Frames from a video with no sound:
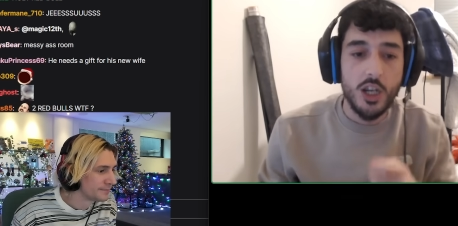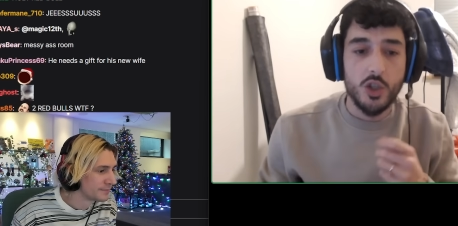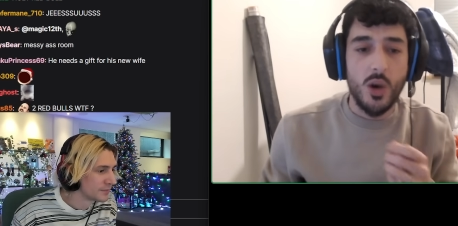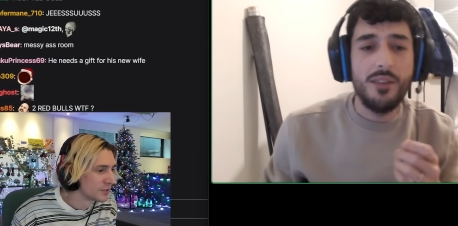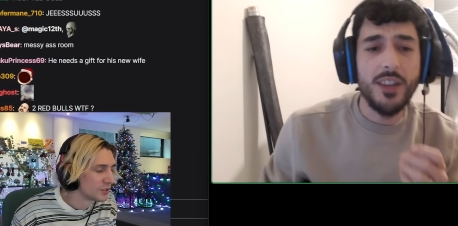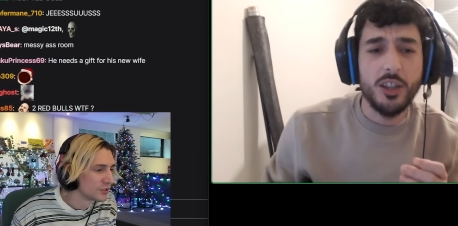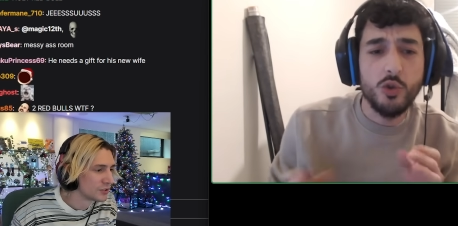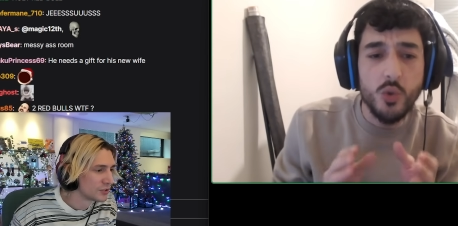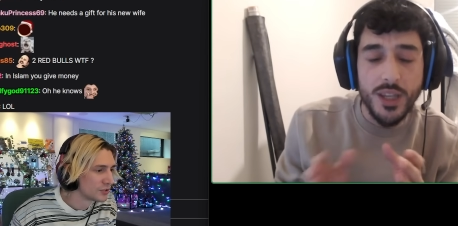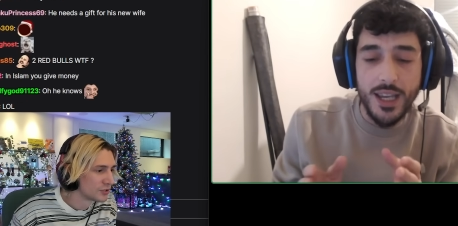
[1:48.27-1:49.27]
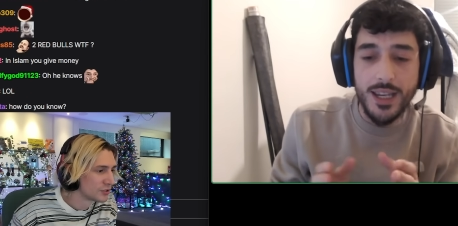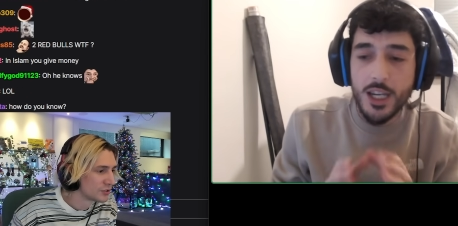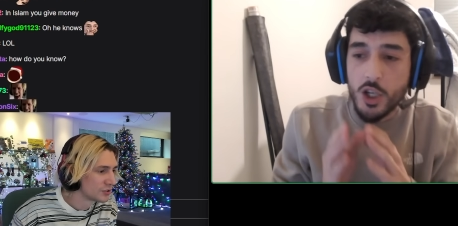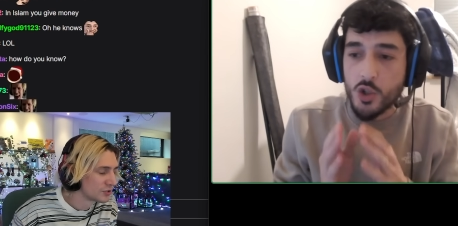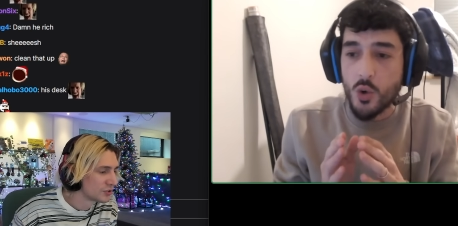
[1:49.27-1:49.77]
Speaker 1: So I have like two K.
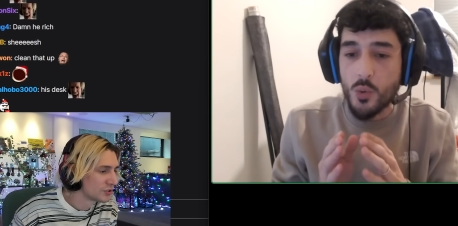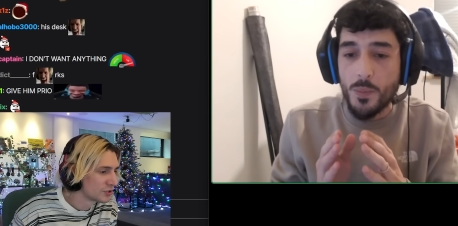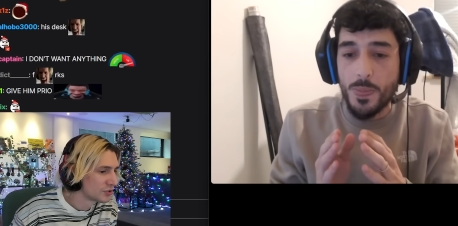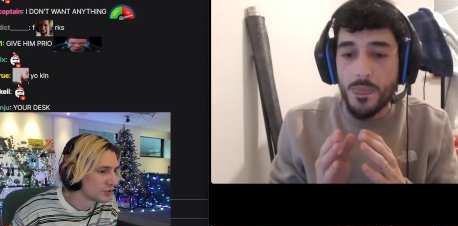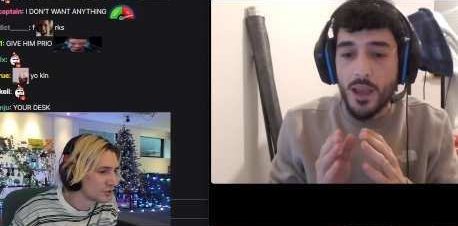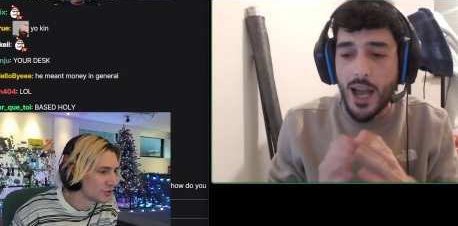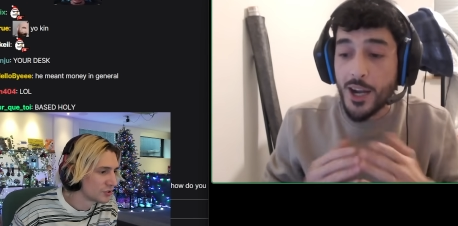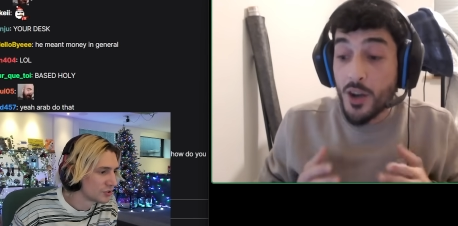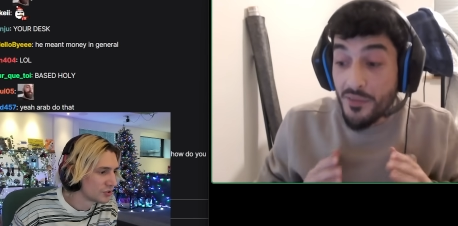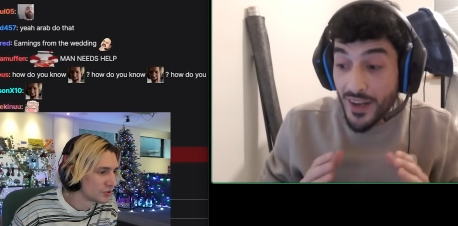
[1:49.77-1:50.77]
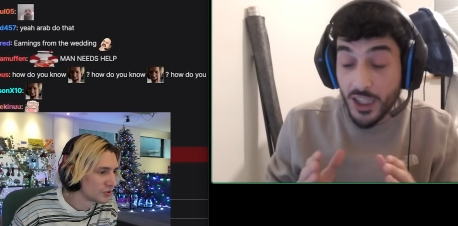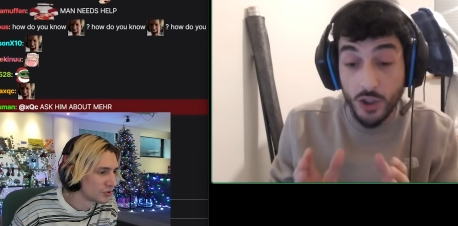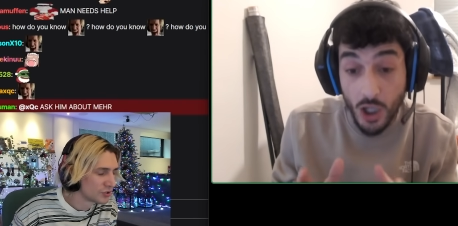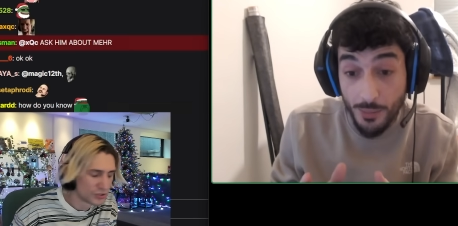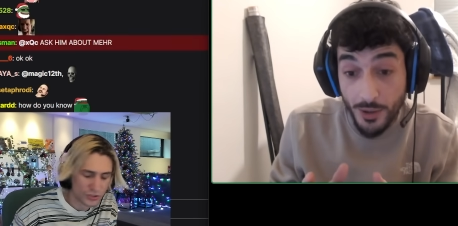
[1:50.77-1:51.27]
So I don't know if I can
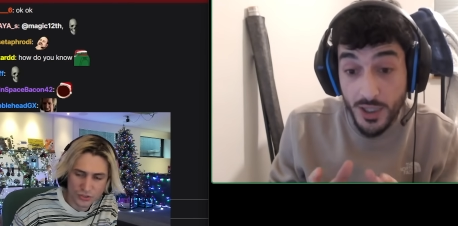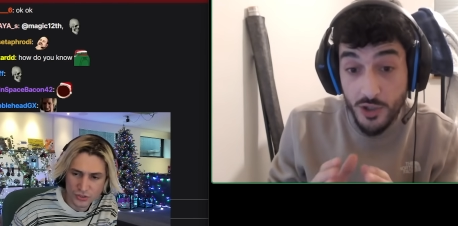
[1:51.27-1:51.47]
talk about this.